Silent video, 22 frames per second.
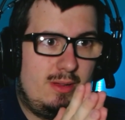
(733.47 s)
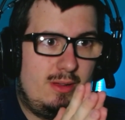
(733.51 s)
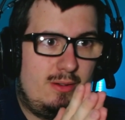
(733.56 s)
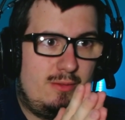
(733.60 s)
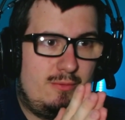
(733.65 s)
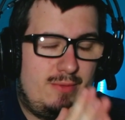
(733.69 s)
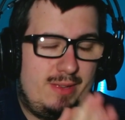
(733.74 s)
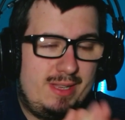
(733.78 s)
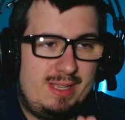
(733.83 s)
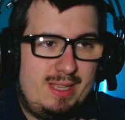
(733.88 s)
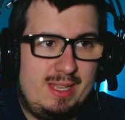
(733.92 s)

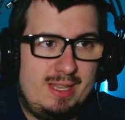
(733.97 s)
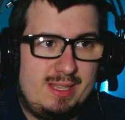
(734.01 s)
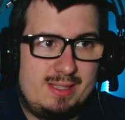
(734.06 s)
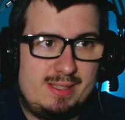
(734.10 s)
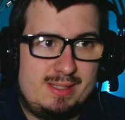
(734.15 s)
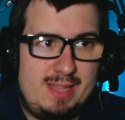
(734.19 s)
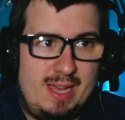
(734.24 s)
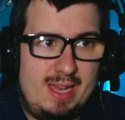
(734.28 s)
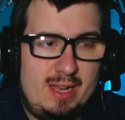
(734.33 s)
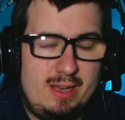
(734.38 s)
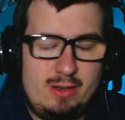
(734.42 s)
Reading
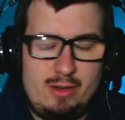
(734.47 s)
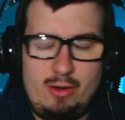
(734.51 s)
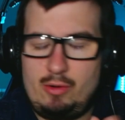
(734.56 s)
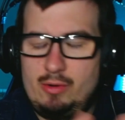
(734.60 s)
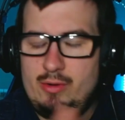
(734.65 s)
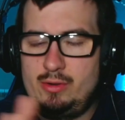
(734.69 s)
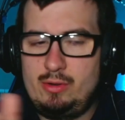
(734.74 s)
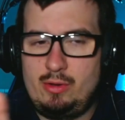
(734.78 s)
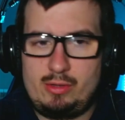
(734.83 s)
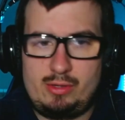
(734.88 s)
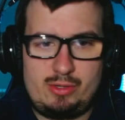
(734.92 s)
Steiner, or
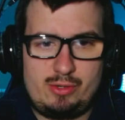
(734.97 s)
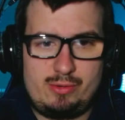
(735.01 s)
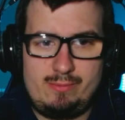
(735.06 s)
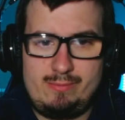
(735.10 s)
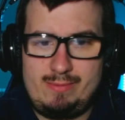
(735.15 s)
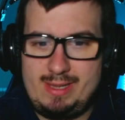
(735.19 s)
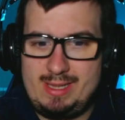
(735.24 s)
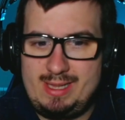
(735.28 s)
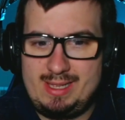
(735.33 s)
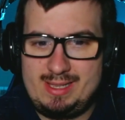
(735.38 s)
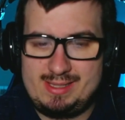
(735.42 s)
not
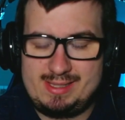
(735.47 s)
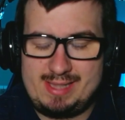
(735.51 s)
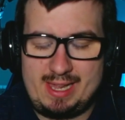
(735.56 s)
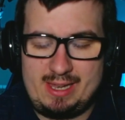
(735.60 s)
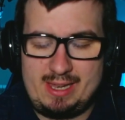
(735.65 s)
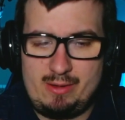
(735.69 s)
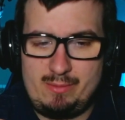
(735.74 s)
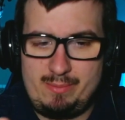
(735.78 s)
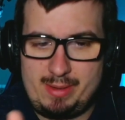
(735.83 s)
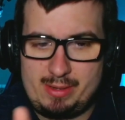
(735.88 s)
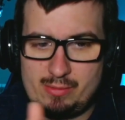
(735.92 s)
Reading
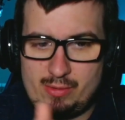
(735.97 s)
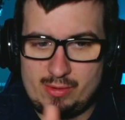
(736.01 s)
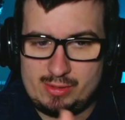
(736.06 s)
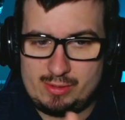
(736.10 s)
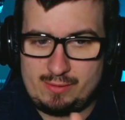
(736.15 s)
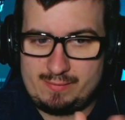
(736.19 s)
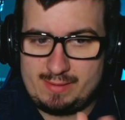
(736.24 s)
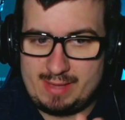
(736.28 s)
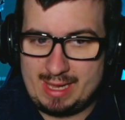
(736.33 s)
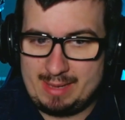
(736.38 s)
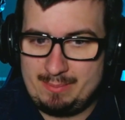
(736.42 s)
Steiner, because
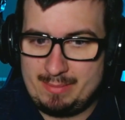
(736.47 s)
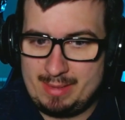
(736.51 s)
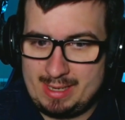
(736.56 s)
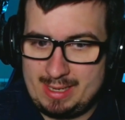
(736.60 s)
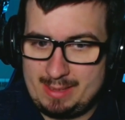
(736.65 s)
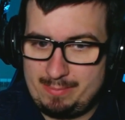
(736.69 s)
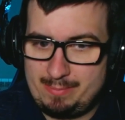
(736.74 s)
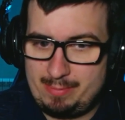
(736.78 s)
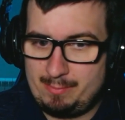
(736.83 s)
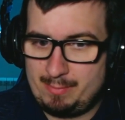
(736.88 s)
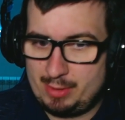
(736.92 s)
of Time
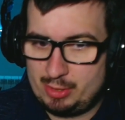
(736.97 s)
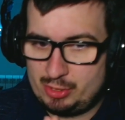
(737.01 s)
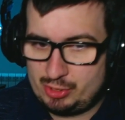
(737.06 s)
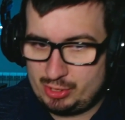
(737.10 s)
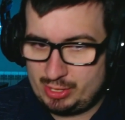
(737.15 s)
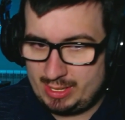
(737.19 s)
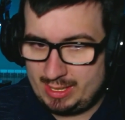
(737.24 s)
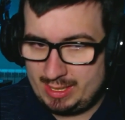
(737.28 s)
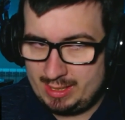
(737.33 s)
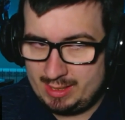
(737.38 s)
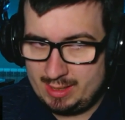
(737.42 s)
Leap
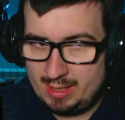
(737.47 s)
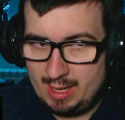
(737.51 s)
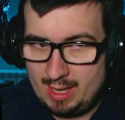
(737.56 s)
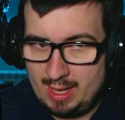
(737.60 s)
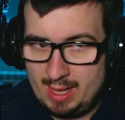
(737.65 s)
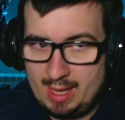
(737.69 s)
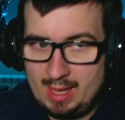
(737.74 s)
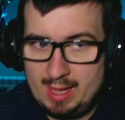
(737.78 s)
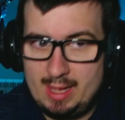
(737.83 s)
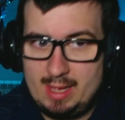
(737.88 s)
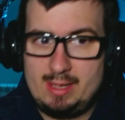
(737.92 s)
Machine,
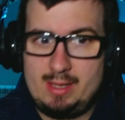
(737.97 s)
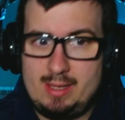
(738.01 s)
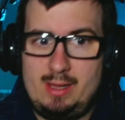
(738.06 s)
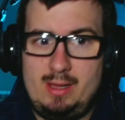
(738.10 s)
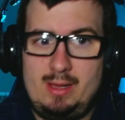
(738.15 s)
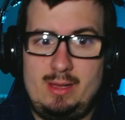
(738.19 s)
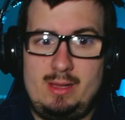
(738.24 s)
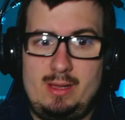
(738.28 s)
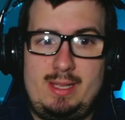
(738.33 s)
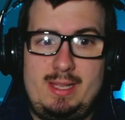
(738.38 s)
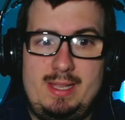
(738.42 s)

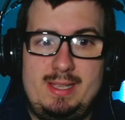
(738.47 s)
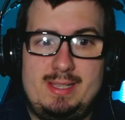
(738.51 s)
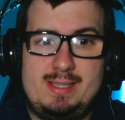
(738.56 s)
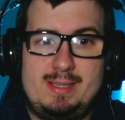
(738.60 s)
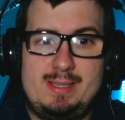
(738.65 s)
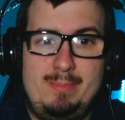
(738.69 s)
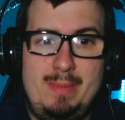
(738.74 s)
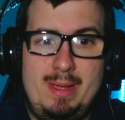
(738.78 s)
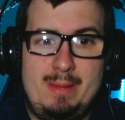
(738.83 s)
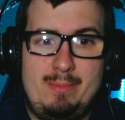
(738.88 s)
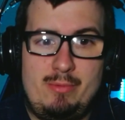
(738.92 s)
his
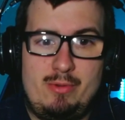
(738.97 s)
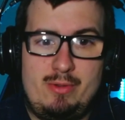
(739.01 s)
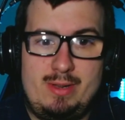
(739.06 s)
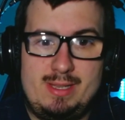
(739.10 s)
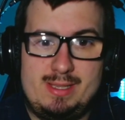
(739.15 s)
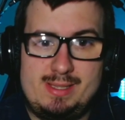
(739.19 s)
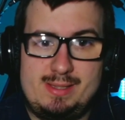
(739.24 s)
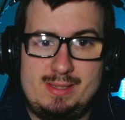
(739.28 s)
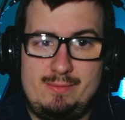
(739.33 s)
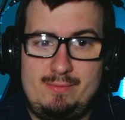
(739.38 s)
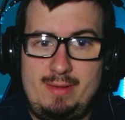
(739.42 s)

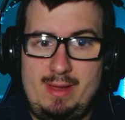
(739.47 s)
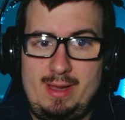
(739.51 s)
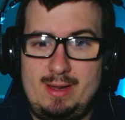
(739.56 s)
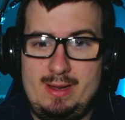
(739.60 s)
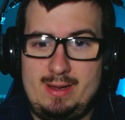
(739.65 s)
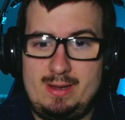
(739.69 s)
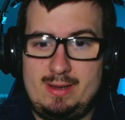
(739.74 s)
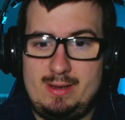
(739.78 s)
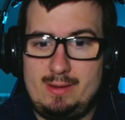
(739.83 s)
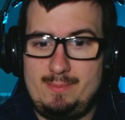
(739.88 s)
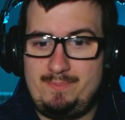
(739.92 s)
memories
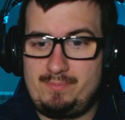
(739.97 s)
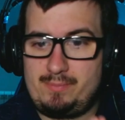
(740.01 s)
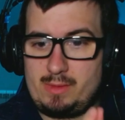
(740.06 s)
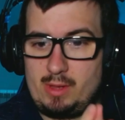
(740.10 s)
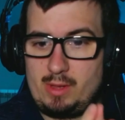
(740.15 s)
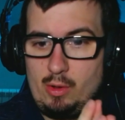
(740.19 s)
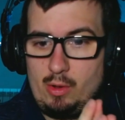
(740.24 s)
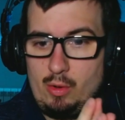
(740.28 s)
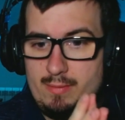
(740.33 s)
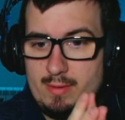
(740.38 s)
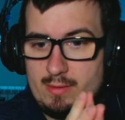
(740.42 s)
were
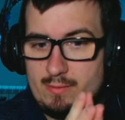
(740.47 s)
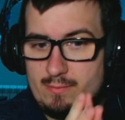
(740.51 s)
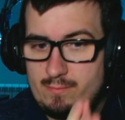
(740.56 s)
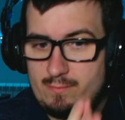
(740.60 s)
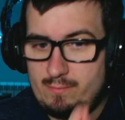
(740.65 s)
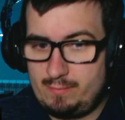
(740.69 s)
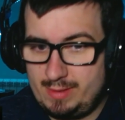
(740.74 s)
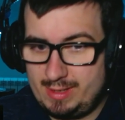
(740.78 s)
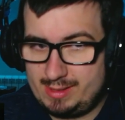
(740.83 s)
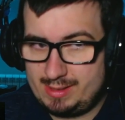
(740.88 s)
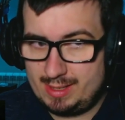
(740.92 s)

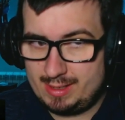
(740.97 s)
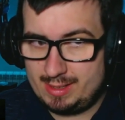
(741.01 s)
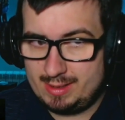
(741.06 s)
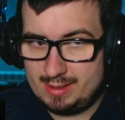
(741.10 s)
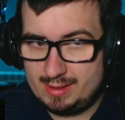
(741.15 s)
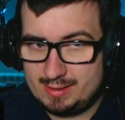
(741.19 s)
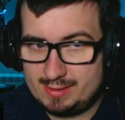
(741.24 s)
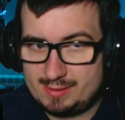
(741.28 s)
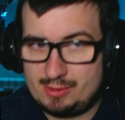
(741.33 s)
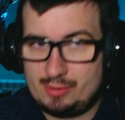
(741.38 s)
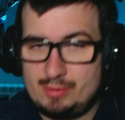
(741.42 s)
overwritten,
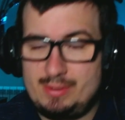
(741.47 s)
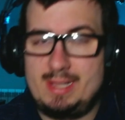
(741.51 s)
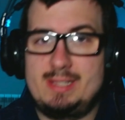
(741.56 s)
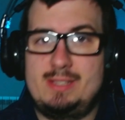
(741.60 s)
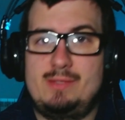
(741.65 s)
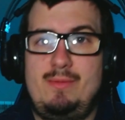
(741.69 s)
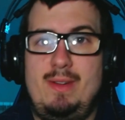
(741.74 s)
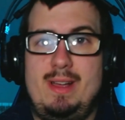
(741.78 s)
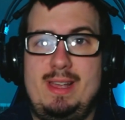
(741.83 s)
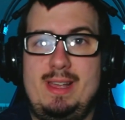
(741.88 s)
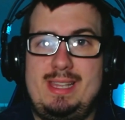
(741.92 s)
so
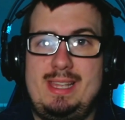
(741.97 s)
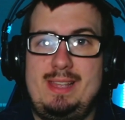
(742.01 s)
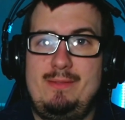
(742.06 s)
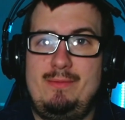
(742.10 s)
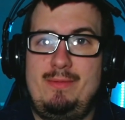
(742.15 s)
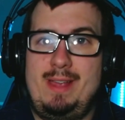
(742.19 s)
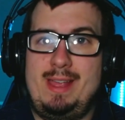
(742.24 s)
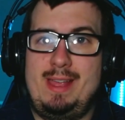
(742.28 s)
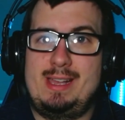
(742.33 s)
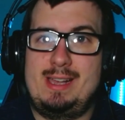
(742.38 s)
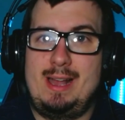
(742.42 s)
that's why he
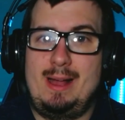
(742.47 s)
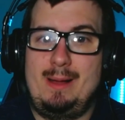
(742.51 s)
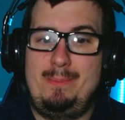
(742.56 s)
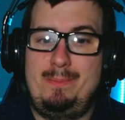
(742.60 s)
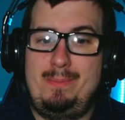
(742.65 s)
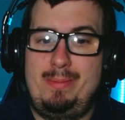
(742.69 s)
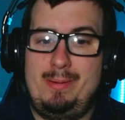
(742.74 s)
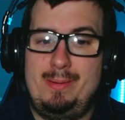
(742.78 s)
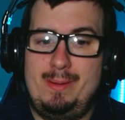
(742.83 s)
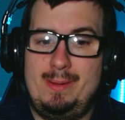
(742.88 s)
wake up.